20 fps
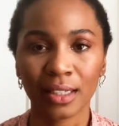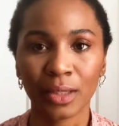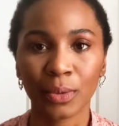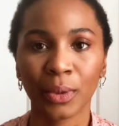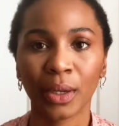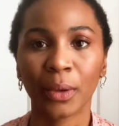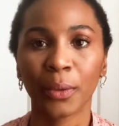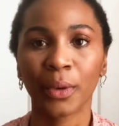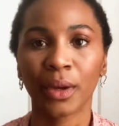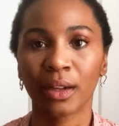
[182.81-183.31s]
When
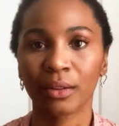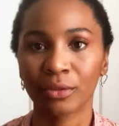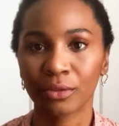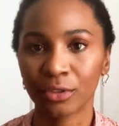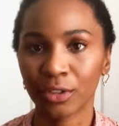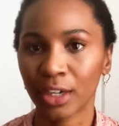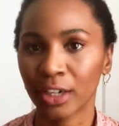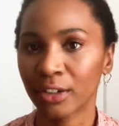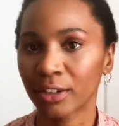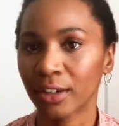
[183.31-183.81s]
I went on
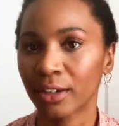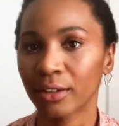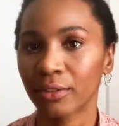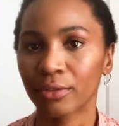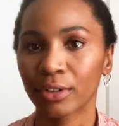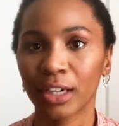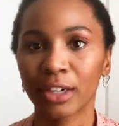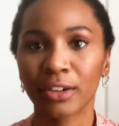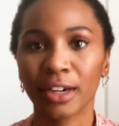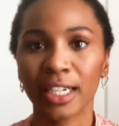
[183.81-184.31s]

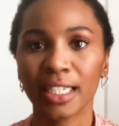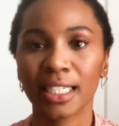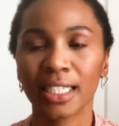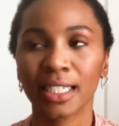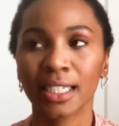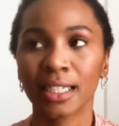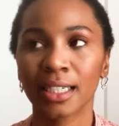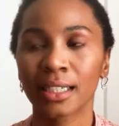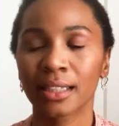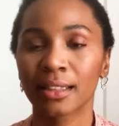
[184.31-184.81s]

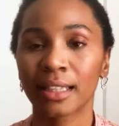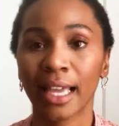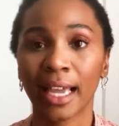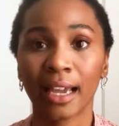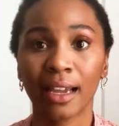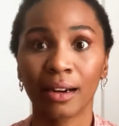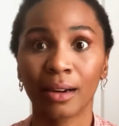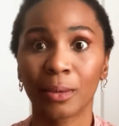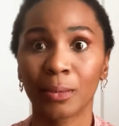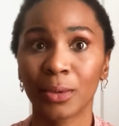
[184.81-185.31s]
Fragrantica, they
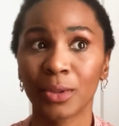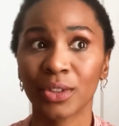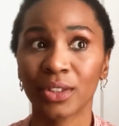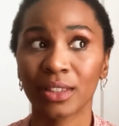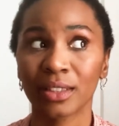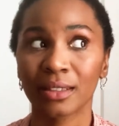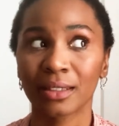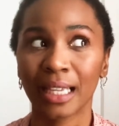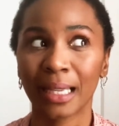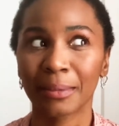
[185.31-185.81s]
had almost the
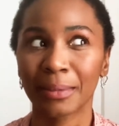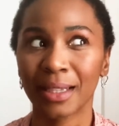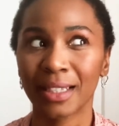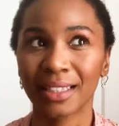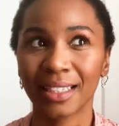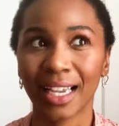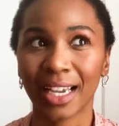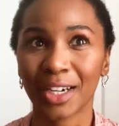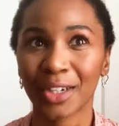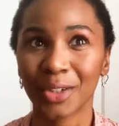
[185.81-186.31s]
same
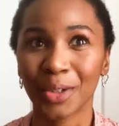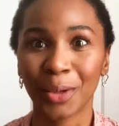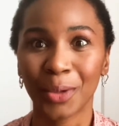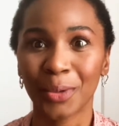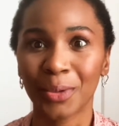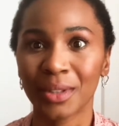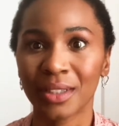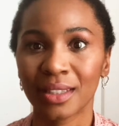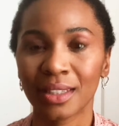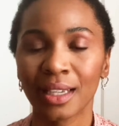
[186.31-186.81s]
exact
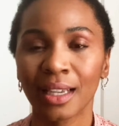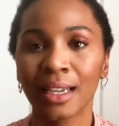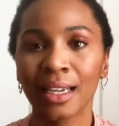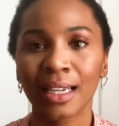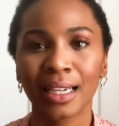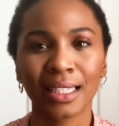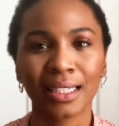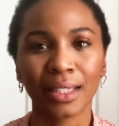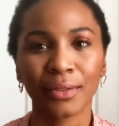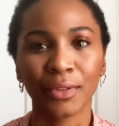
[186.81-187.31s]
notes,
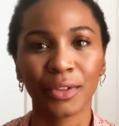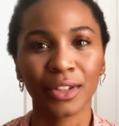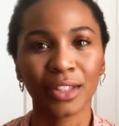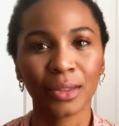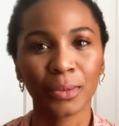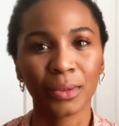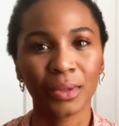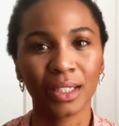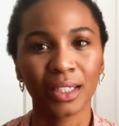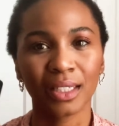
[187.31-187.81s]
except for this
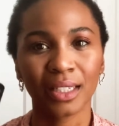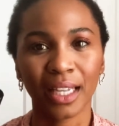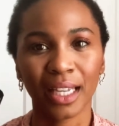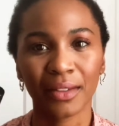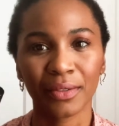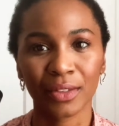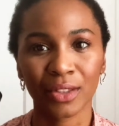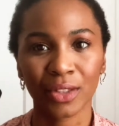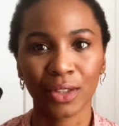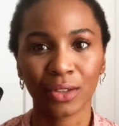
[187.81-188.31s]
one didn't have
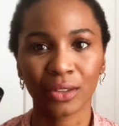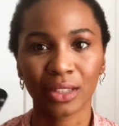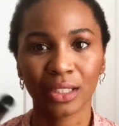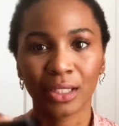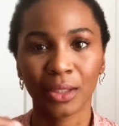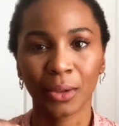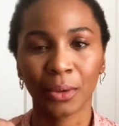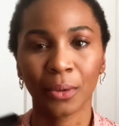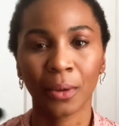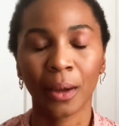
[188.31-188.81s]
a salty
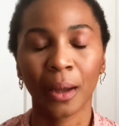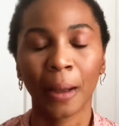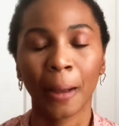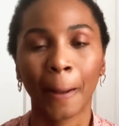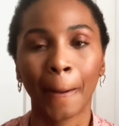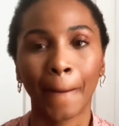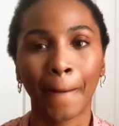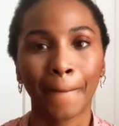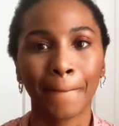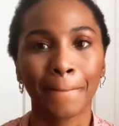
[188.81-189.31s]
note.
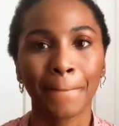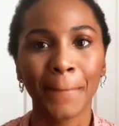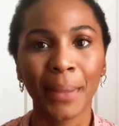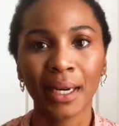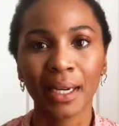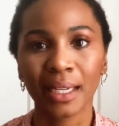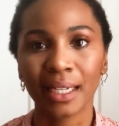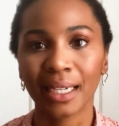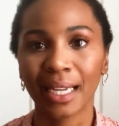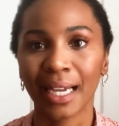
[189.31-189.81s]

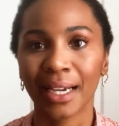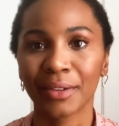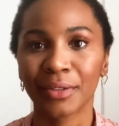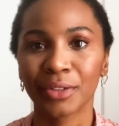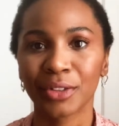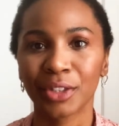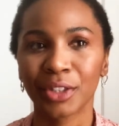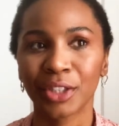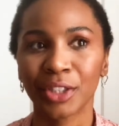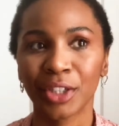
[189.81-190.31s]
But
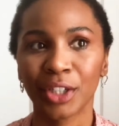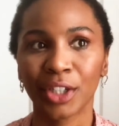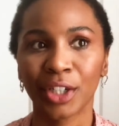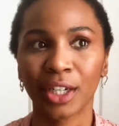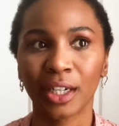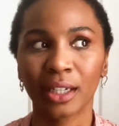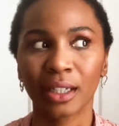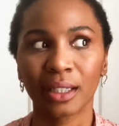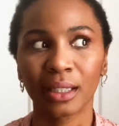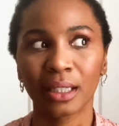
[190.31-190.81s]

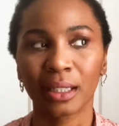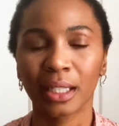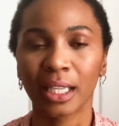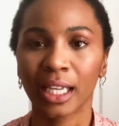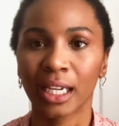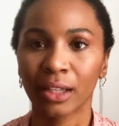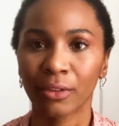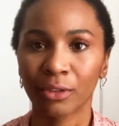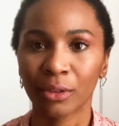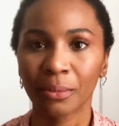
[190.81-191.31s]
after
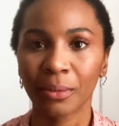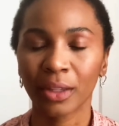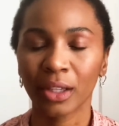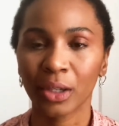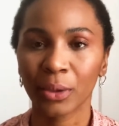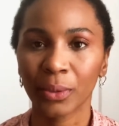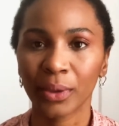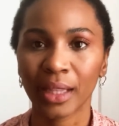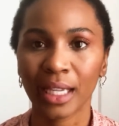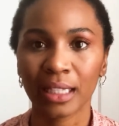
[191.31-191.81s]
getting familiar
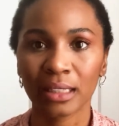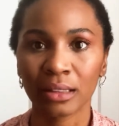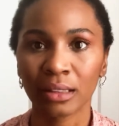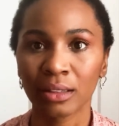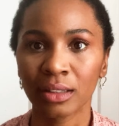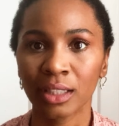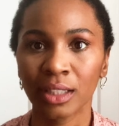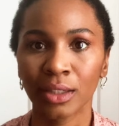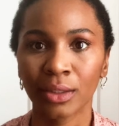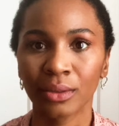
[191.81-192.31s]
with that
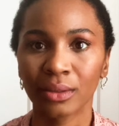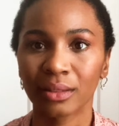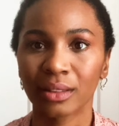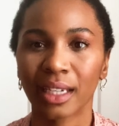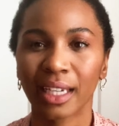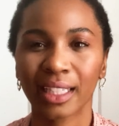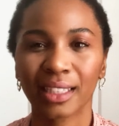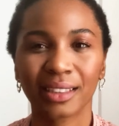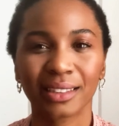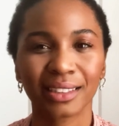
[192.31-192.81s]
salty note,
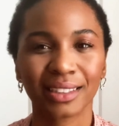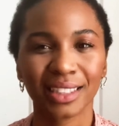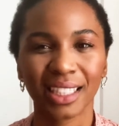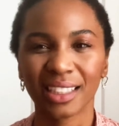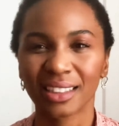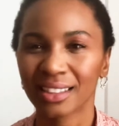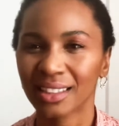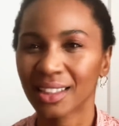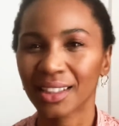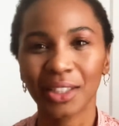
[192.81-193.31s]
I
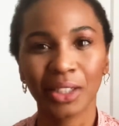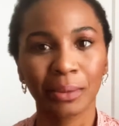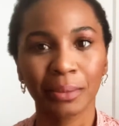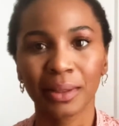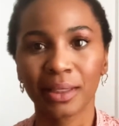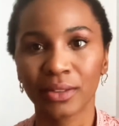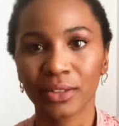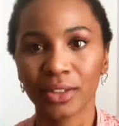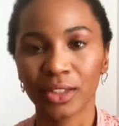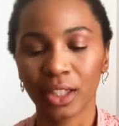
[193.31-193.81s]
sensed a little bit
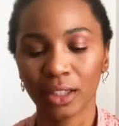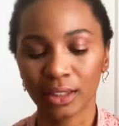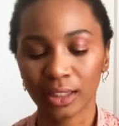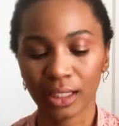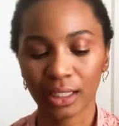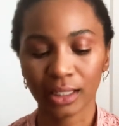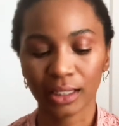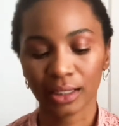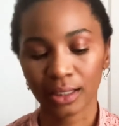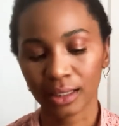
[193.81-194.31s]
of
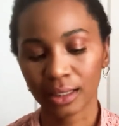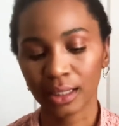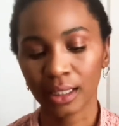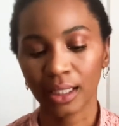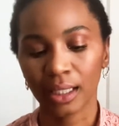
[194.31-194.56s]
saltiness.